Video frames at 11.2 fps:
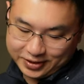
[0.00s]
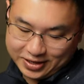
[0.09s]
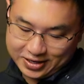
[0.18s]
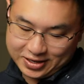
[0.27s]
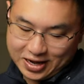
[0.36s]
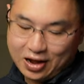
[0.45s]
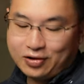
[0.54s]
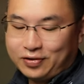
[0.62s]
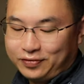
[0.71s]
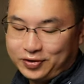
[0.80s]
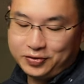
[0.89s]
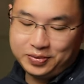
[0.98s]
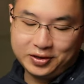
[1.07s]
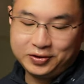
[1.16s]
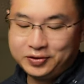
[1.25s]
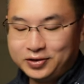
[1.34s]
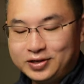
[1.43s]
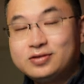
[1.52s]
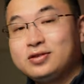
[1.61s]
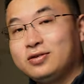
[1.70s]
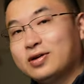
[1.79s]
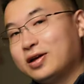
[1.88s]
However, European Union
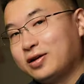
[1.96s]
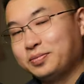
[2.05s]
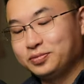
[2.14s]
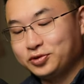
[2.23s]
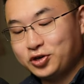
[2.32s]
still end up